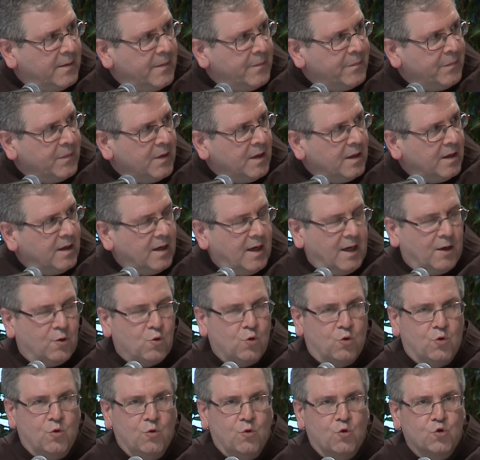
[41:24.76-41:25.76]
and
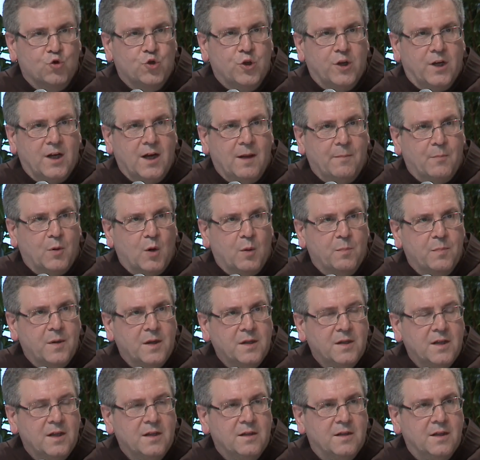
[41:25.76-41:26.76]

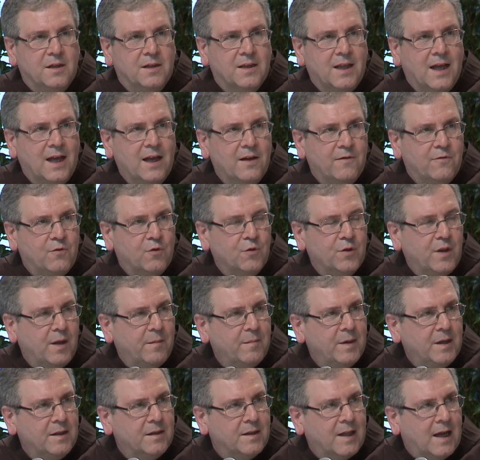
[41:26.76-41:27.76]
see
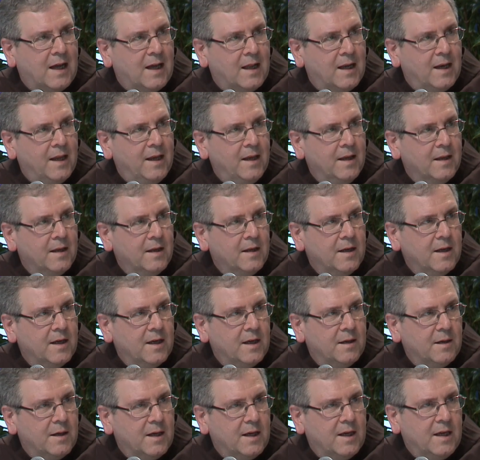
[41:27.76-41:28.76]
their
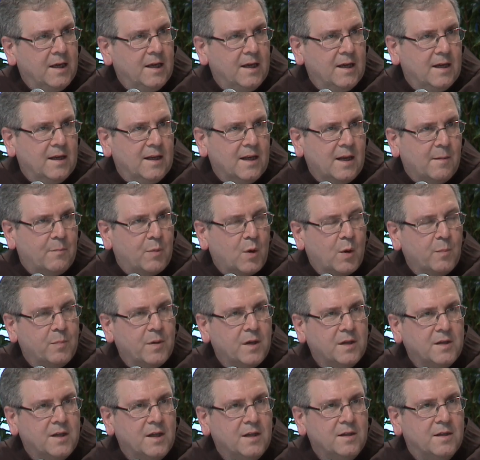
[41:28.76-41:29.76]
identity more
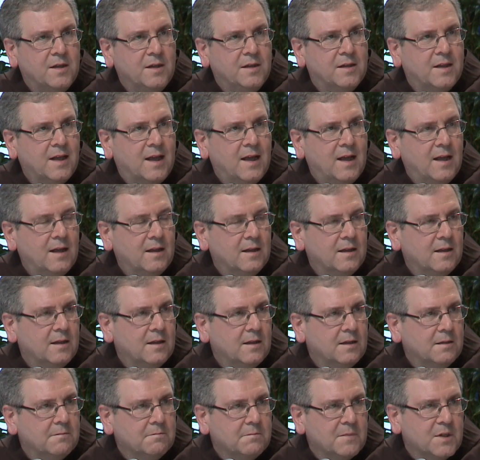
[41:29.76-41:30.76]
openly and be
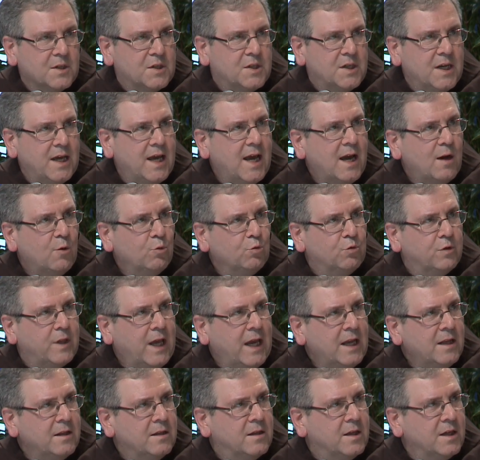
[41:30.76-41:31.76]
open
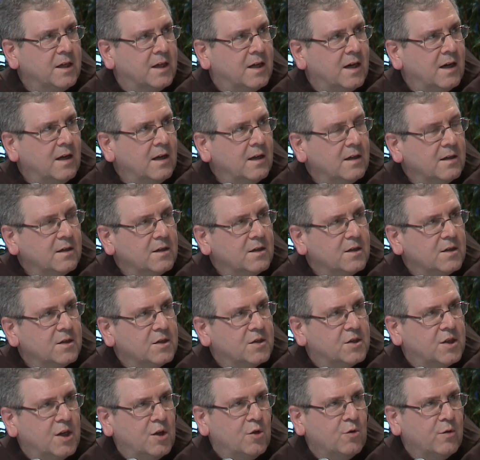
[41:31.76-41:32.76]
towards the
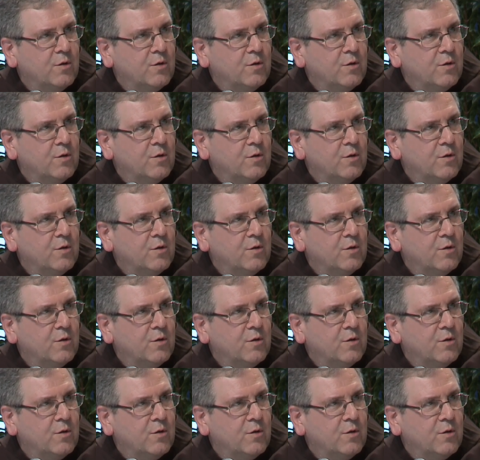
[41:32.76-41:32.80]
others.